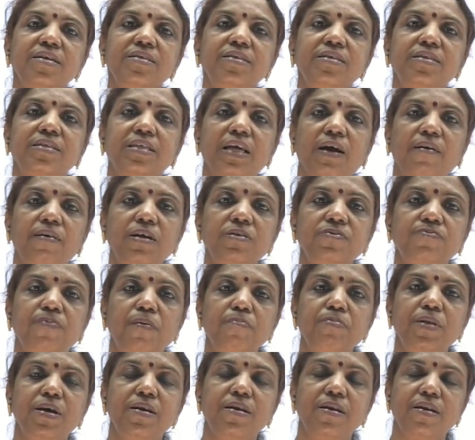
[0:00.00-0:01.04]
is developed
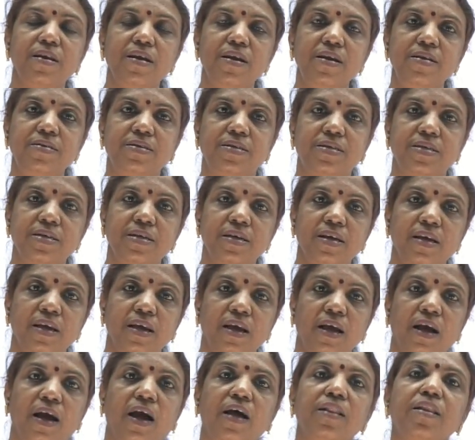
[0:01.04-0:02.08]
from the ridge,
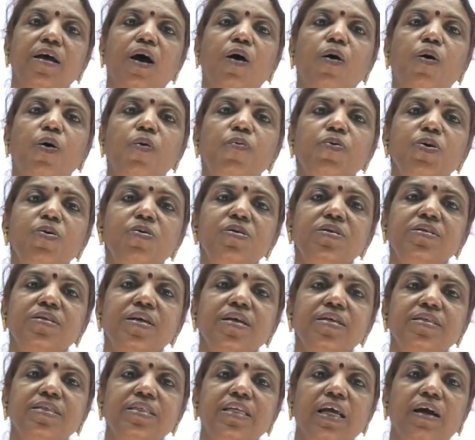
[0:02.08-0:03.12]
and the ovules
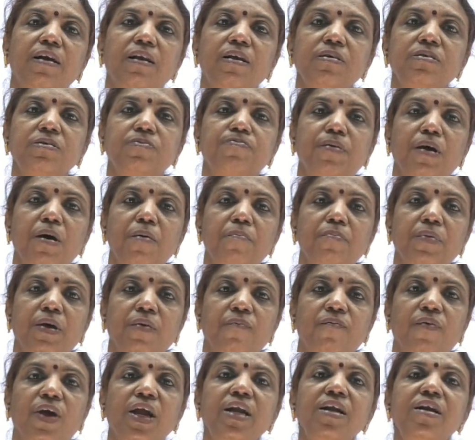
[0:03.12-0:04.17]
is developed from
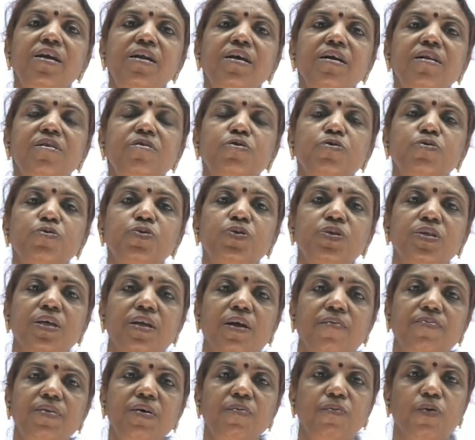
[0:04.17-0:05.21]
the ventral
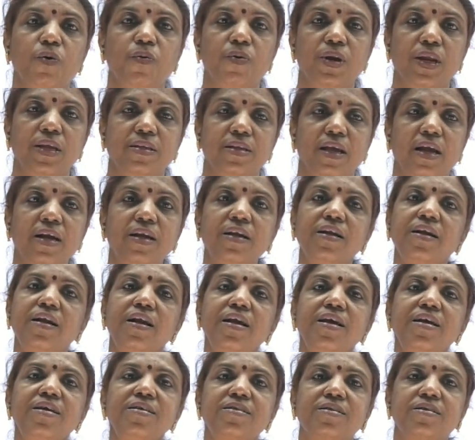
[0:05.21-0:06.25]
suture of the ovary. At
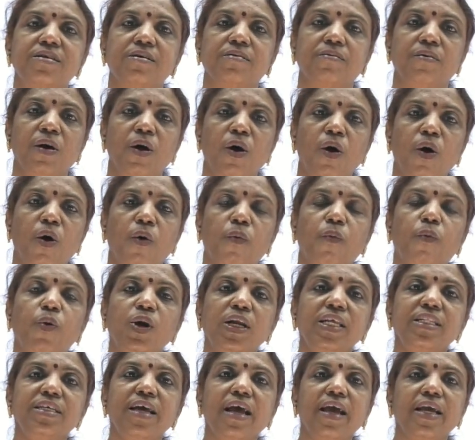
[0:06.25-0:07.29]
least
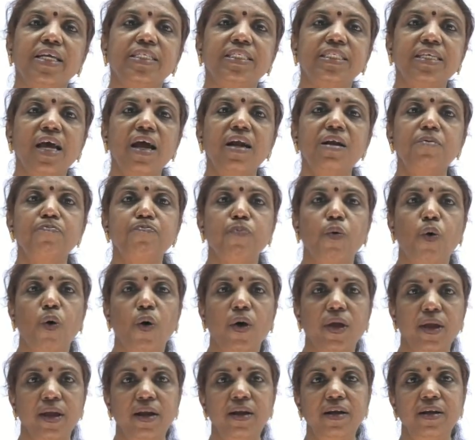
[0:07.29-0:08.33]
what is the exact
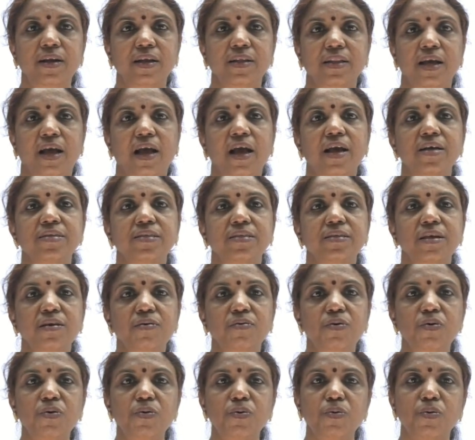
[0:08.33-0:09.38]
point in the
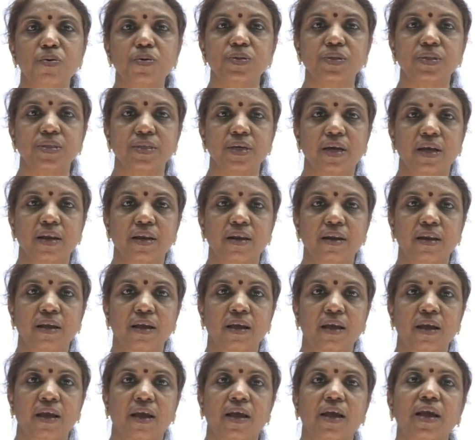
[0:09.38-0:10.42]
SAQ question
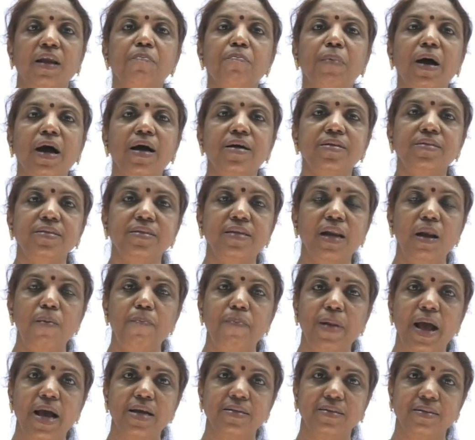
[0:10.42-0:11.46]
in marginal
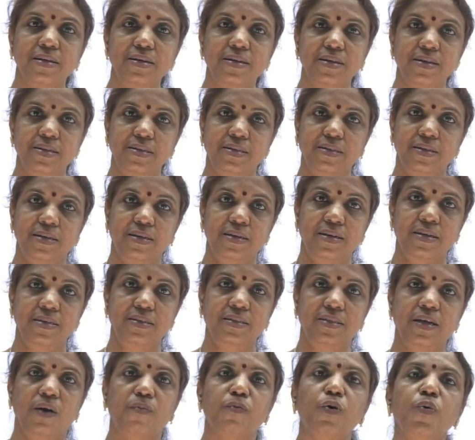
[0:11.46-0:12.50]
placentation
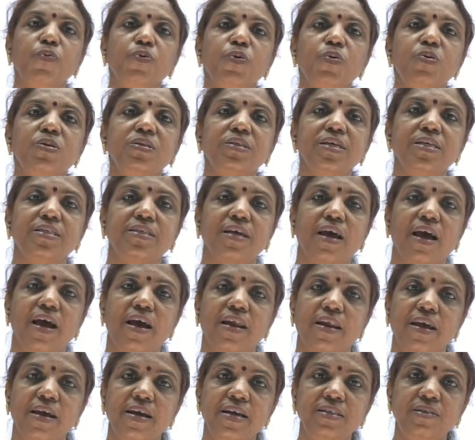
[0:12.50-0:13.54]
is the ovules is
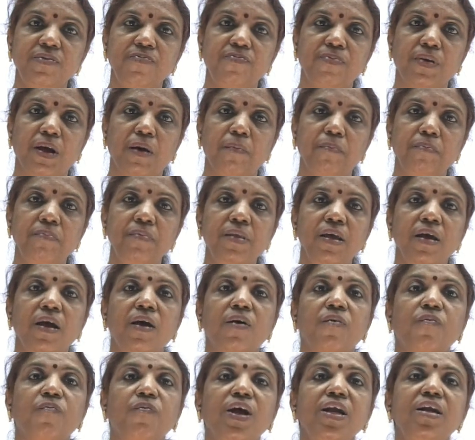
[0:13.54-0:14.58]
arise from
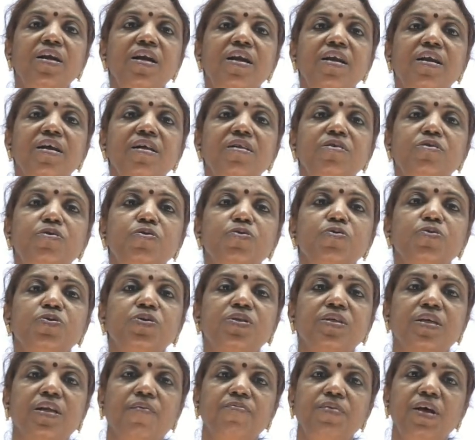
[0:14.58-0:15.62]
ventral
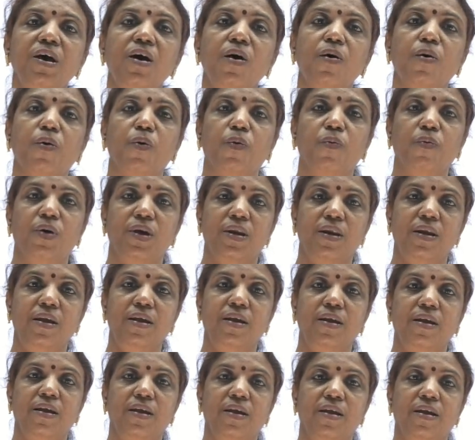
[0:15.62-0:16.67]
suture of the
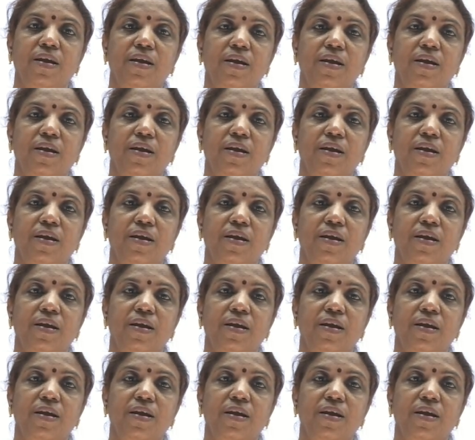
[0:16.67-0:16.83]
ovary.